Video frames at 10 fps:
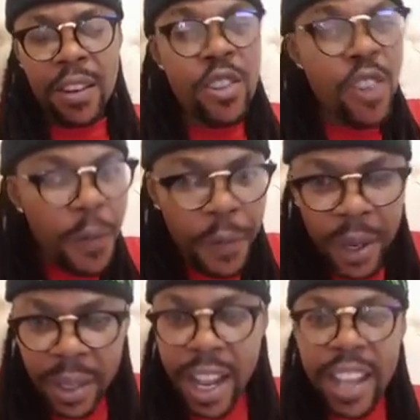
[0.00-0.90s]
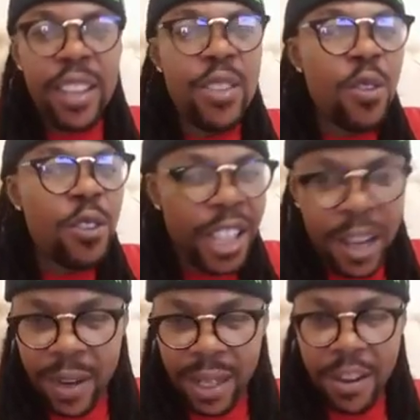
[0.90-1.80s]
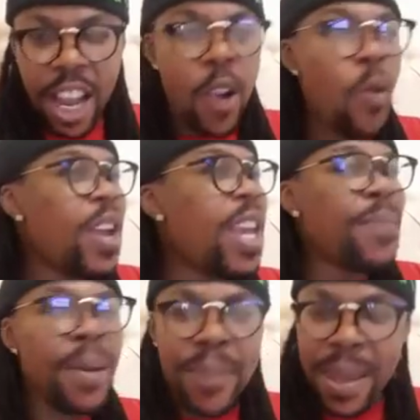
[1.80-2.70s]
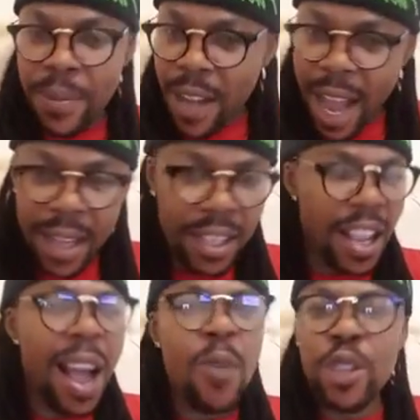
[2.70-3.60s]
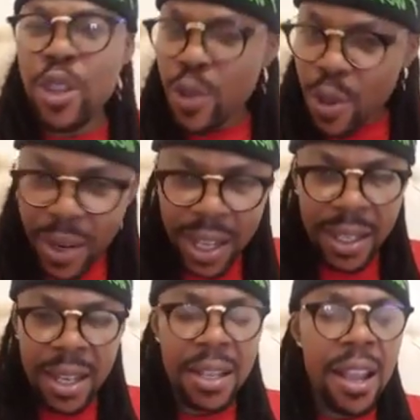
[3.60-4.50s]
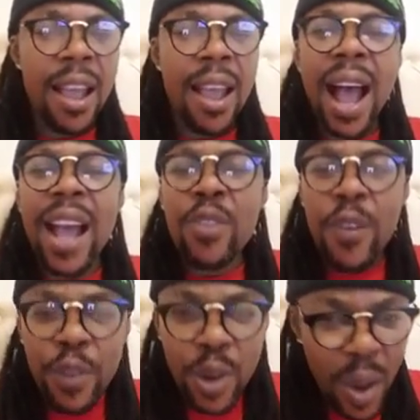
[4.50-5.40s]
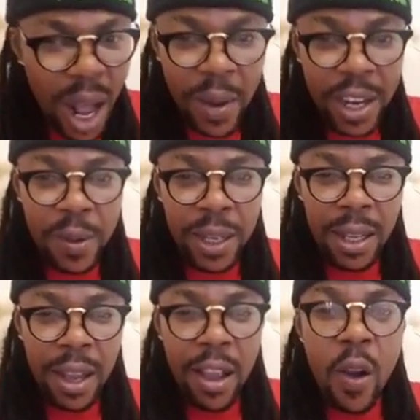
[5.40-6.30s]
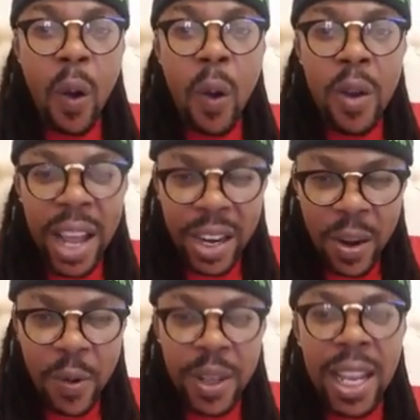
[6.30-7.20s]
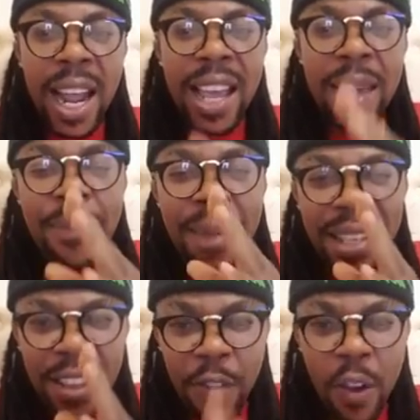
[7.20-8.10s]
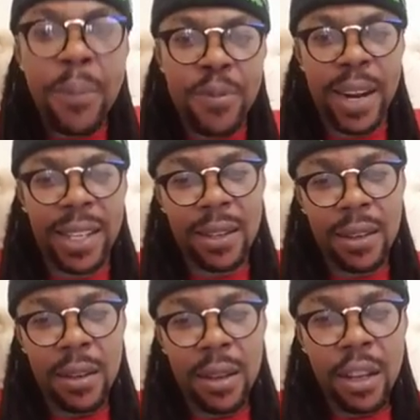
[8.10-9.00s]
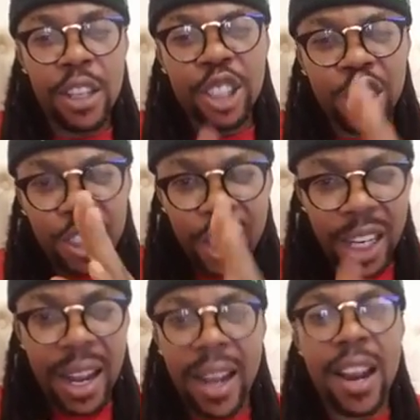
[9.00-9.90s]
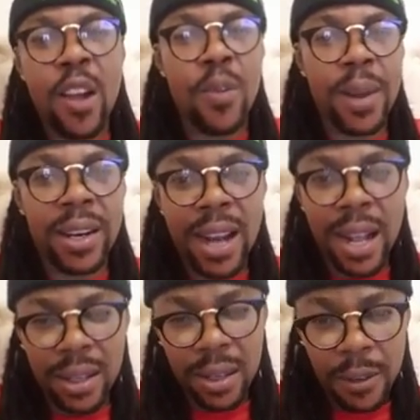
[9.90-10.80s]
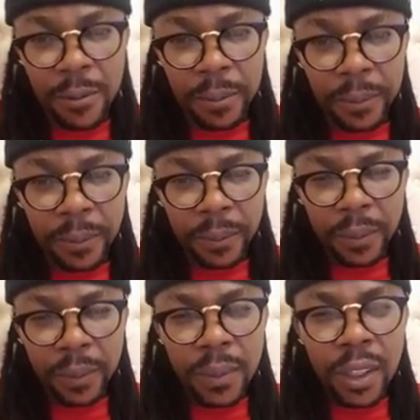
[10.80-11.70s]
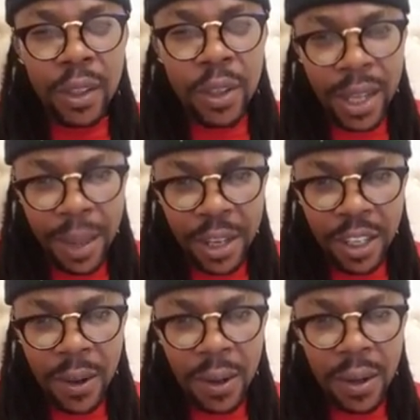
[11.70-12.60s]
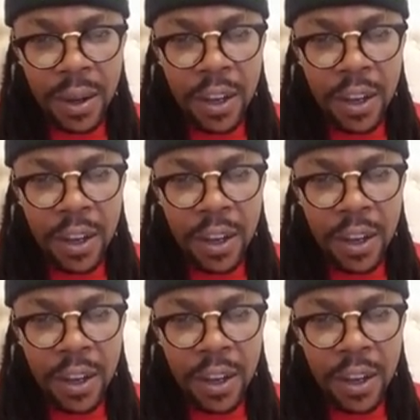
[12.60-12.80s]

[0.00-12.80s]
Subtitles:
Nothing. There is no secret. A whole heap of people ask, how do you do these things? I don't even know how I do it. All I know is that I keep myself upright, straight like an arrow upon the dart. You hear me? So